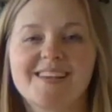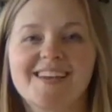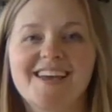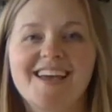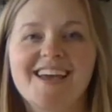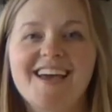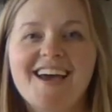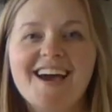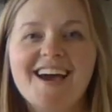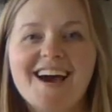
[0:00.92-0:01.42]

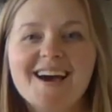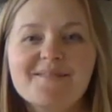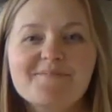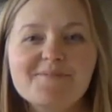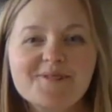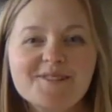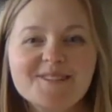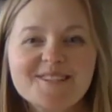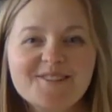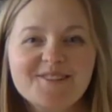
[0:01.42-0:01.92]
Hi, boys
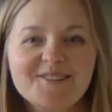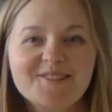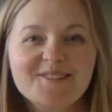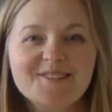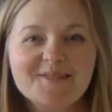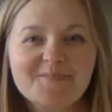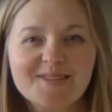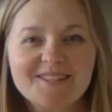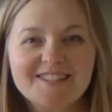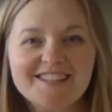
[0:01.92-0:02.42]
and girls.
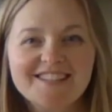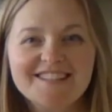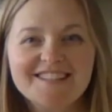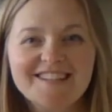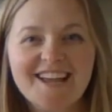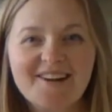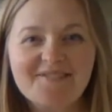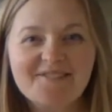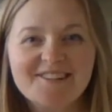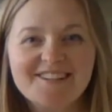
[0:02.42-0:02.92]
Mrs.
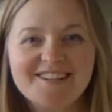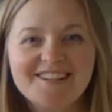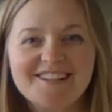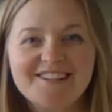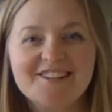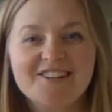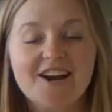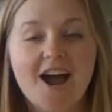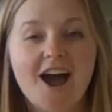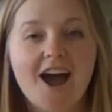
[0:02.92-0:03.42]
Noward here.
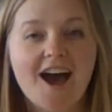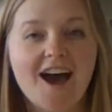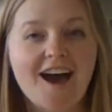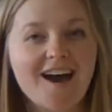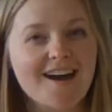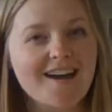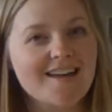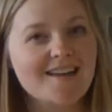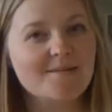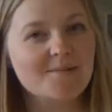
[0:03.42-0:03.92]
I
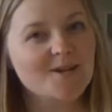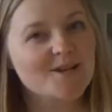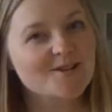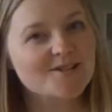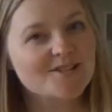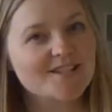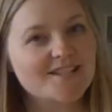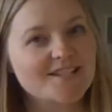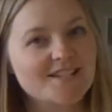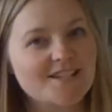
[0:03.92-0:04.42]
am here
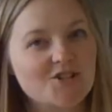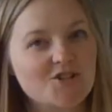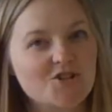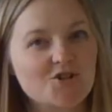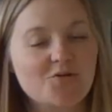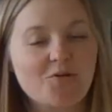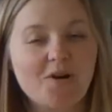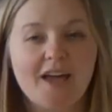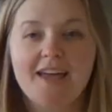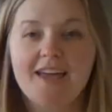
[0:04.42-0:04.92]
to teach
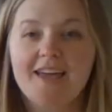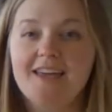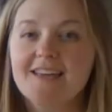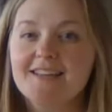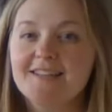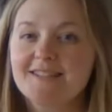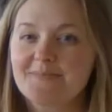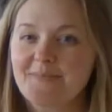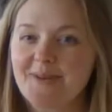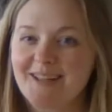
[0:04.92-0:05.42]
you
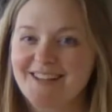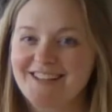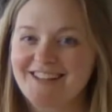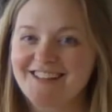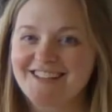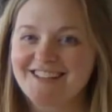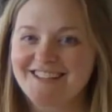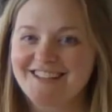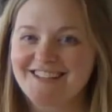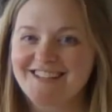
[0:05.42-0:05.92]
a
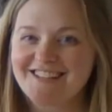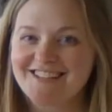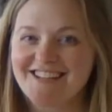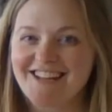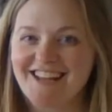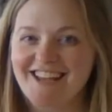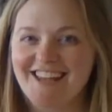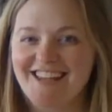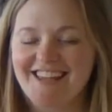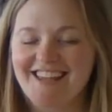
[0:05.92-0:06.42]
spelling lesson
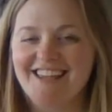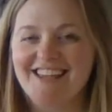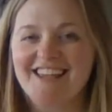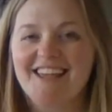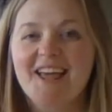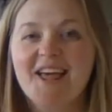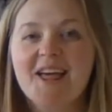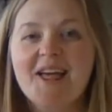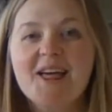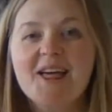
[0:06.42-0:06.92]

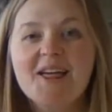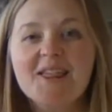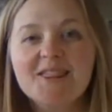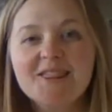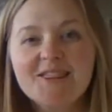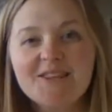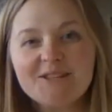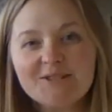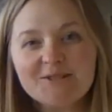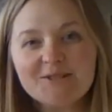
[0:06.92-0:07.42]
today.
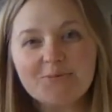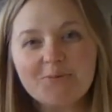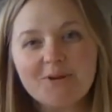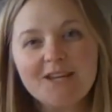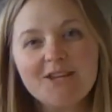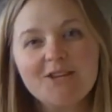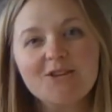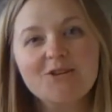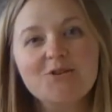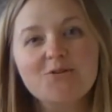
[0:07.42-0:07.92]
This
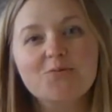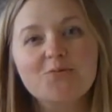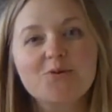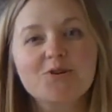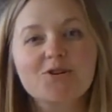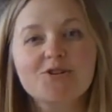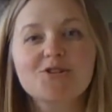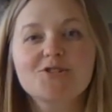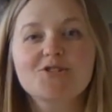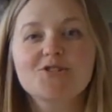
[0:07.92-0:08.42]
week, your
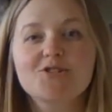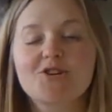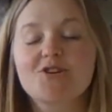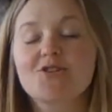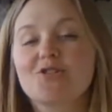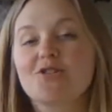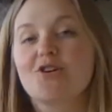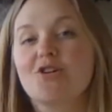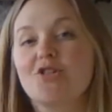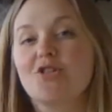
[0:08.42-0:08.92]
words are
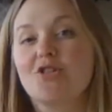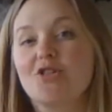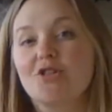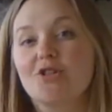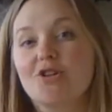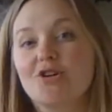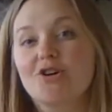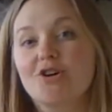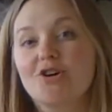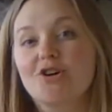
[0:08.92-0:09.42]

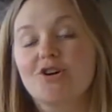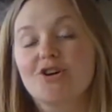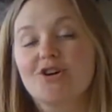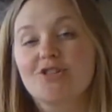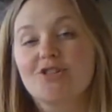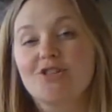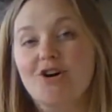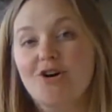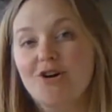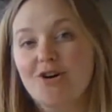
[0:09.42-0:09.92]
the
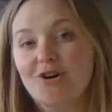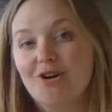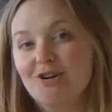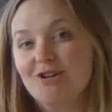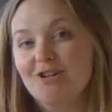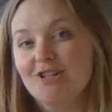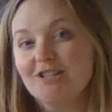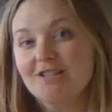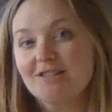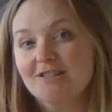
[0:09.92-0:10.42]
hard
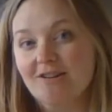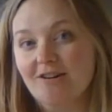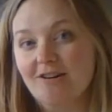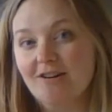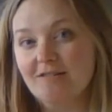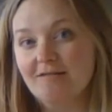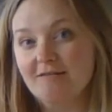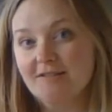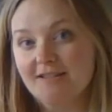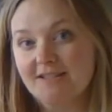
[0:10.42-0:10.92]
and soft
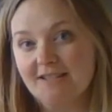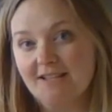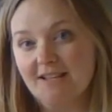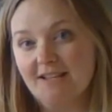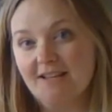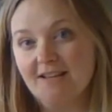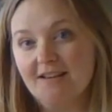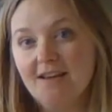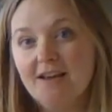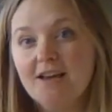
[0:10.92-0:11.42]
C.
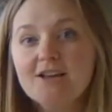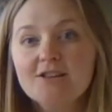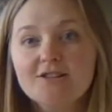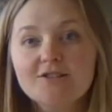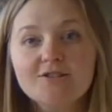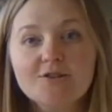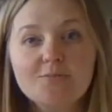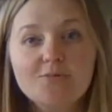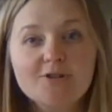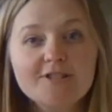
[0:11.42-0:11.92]
So,
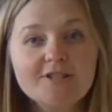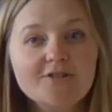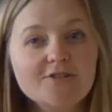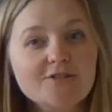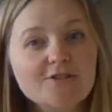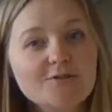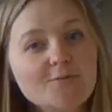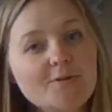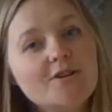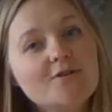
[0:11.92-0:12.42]
boys and girls,
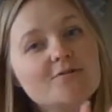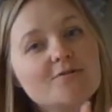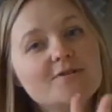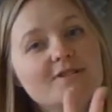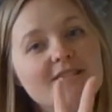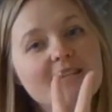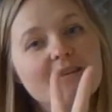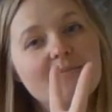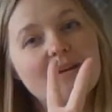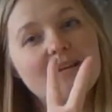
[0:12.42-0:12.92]
we know C
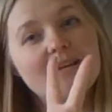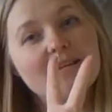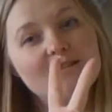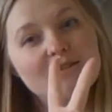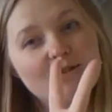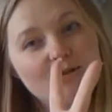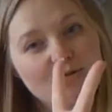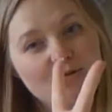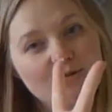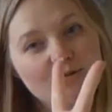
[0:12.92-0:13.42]
makes two
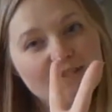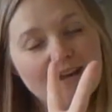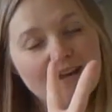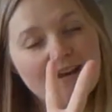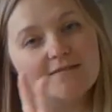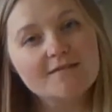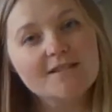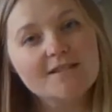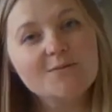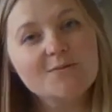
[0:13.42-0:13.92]

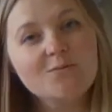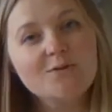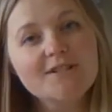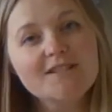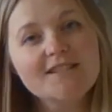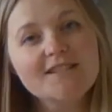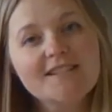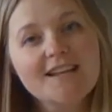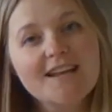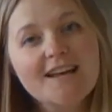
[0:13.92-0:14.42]
sounds. One
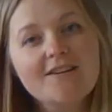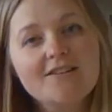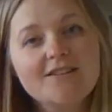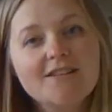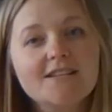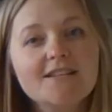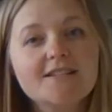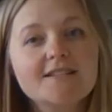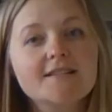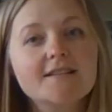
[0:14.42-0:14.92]
sound
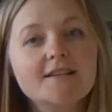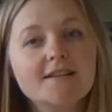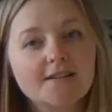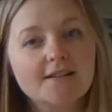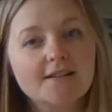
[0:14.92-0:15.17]
is k,